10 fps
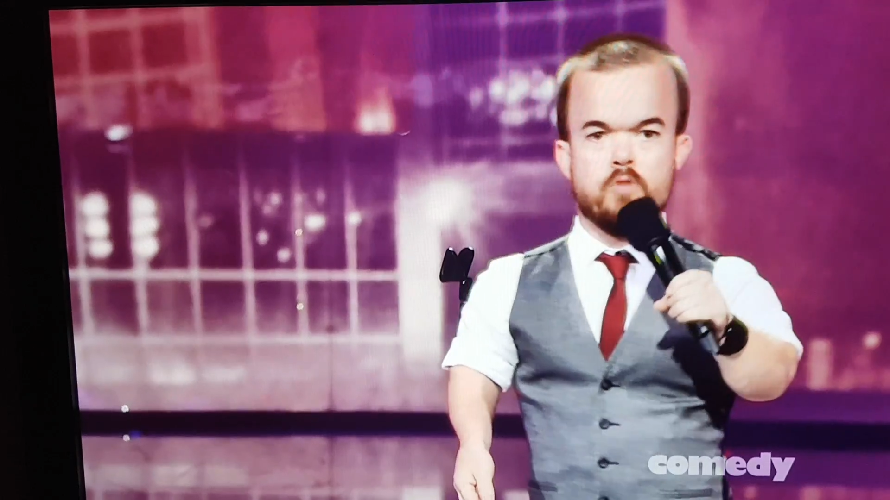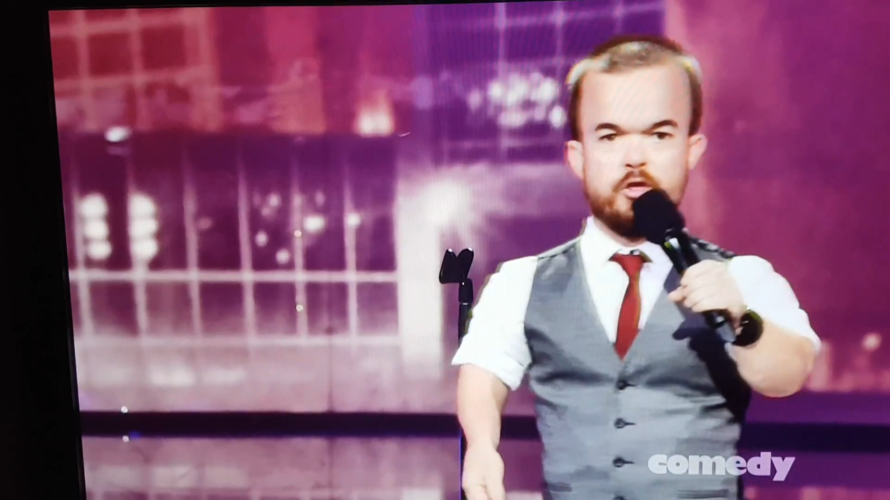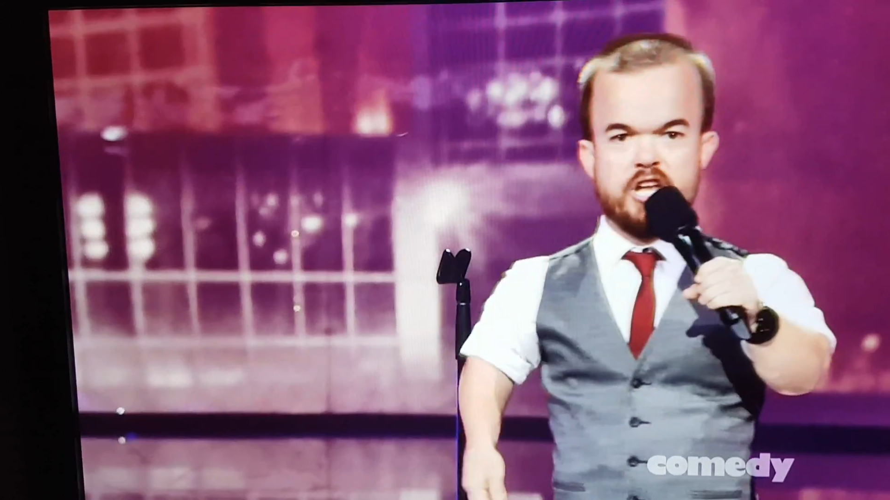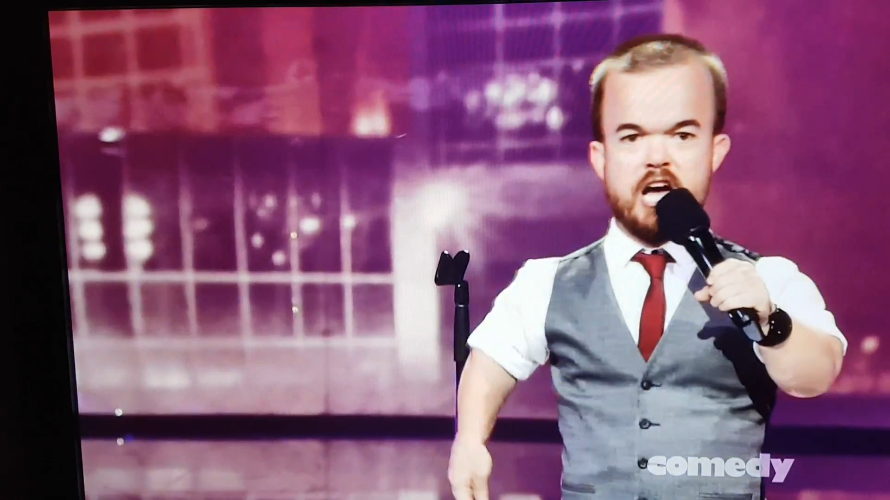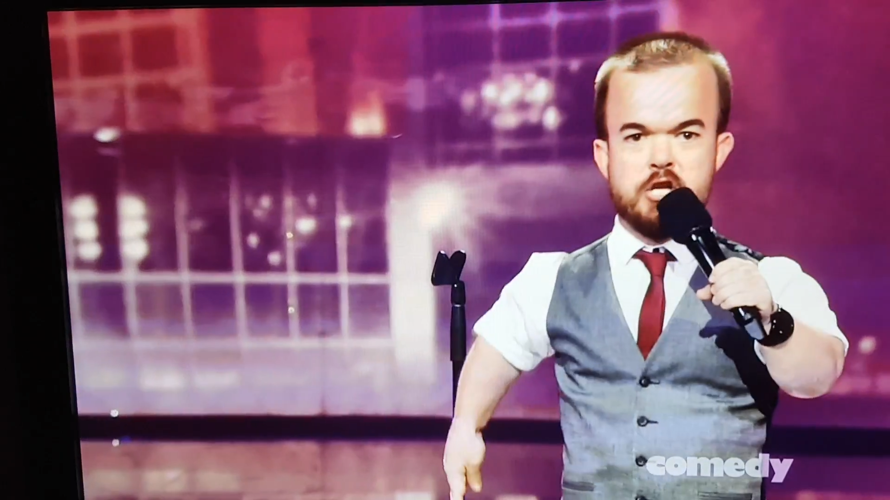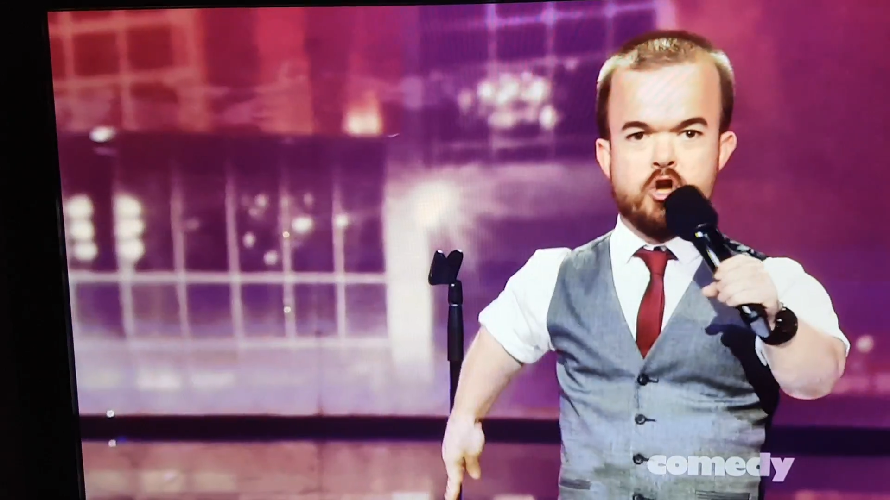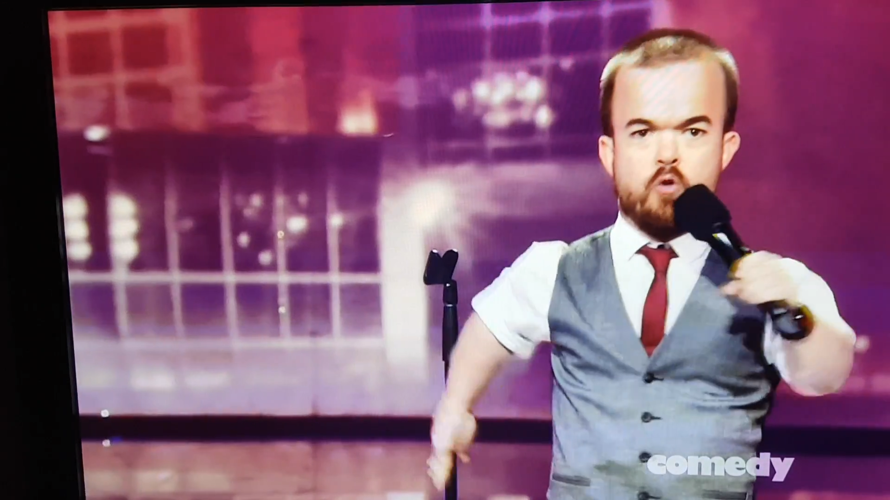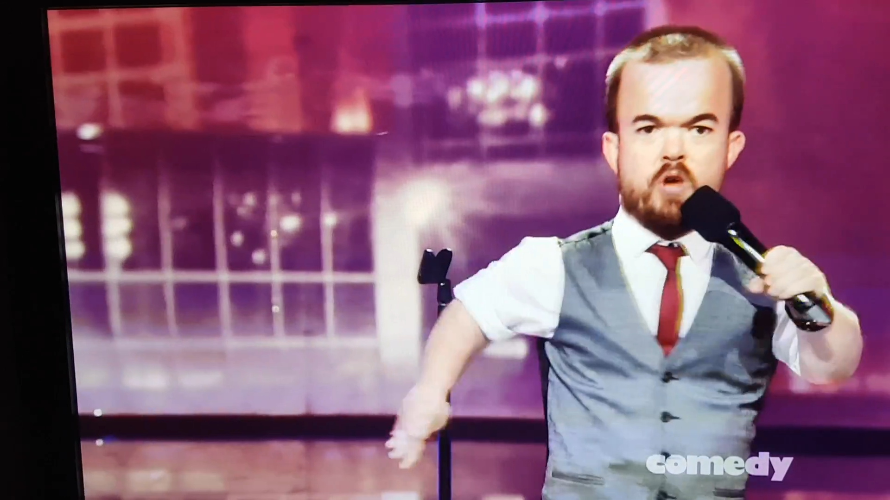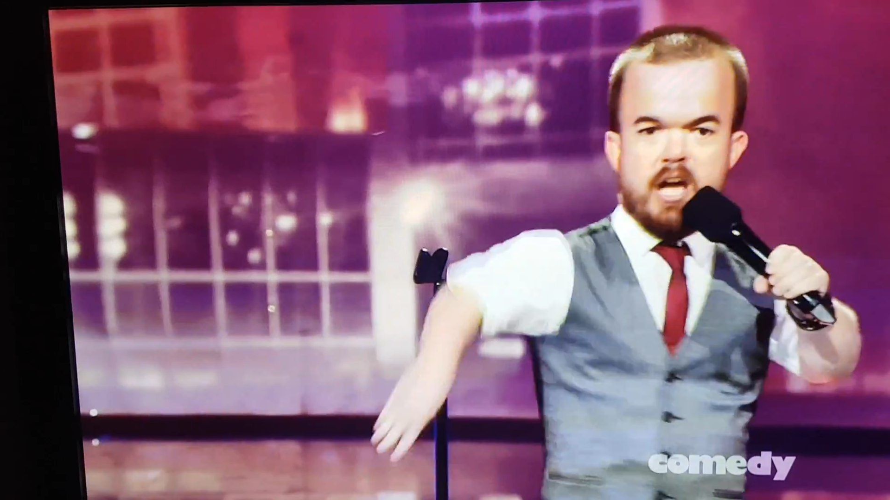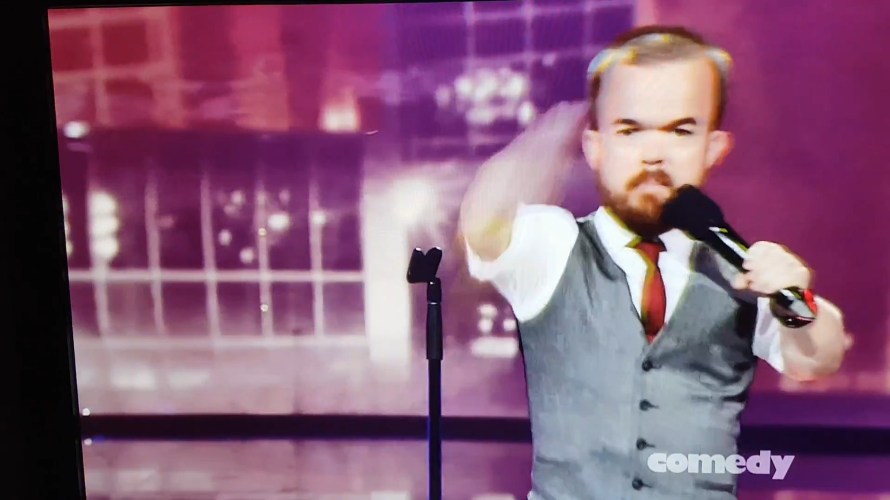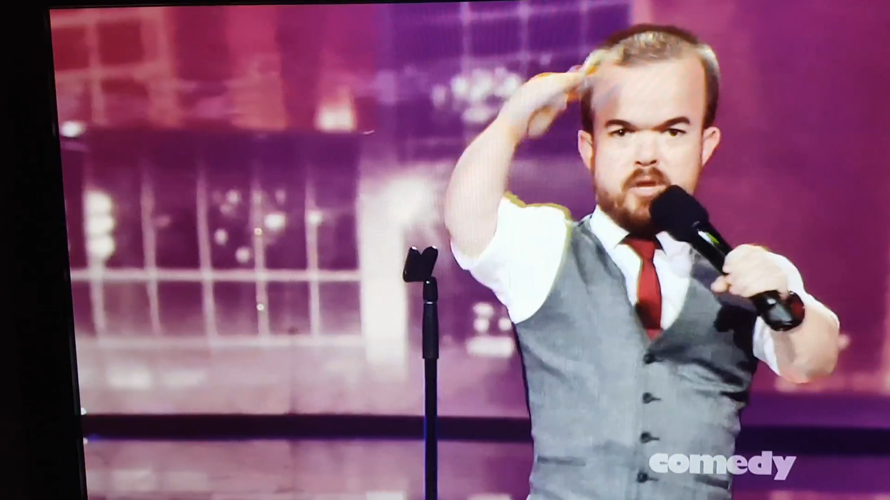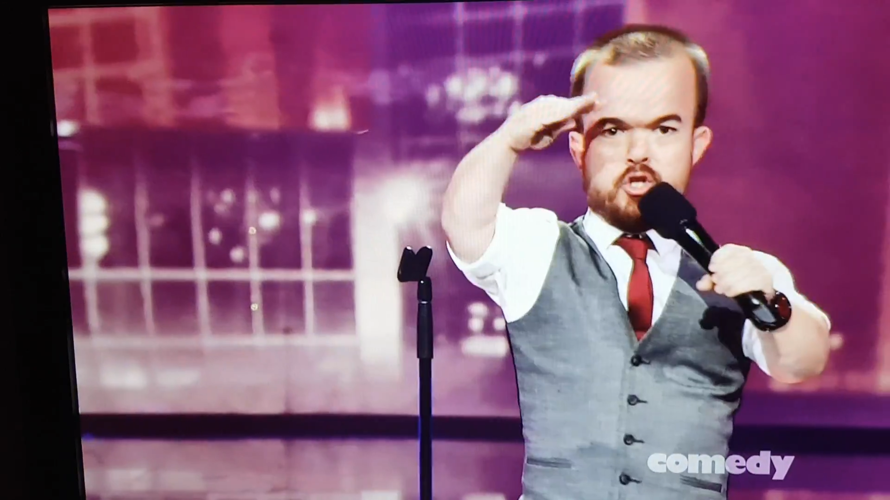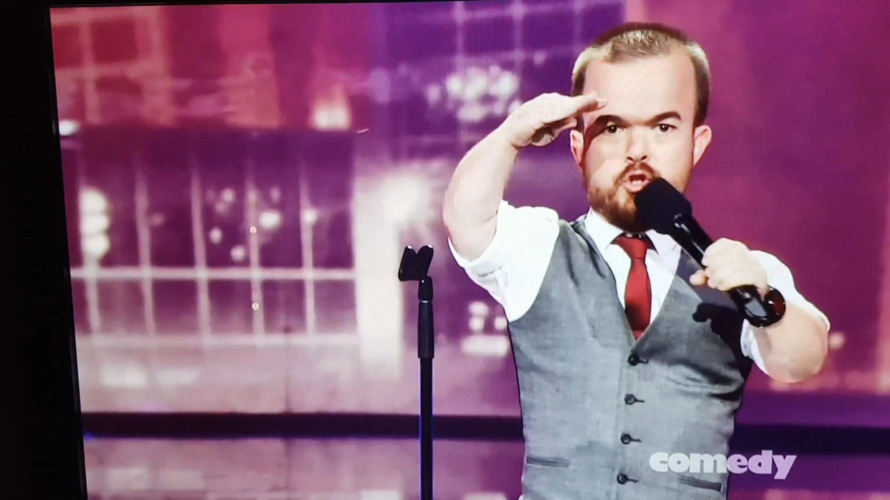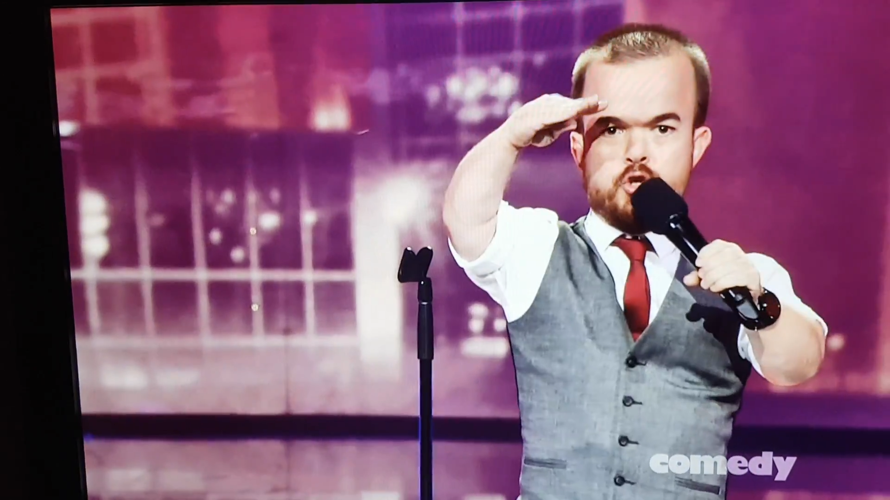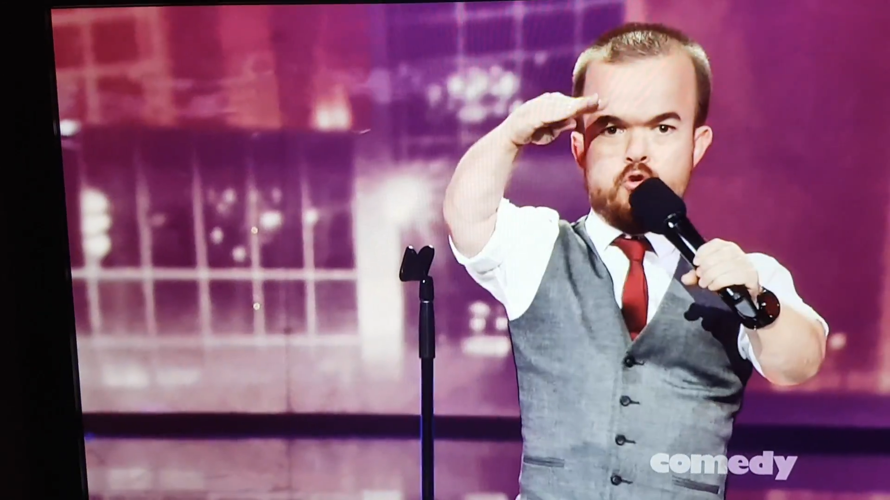Well, then I know what I must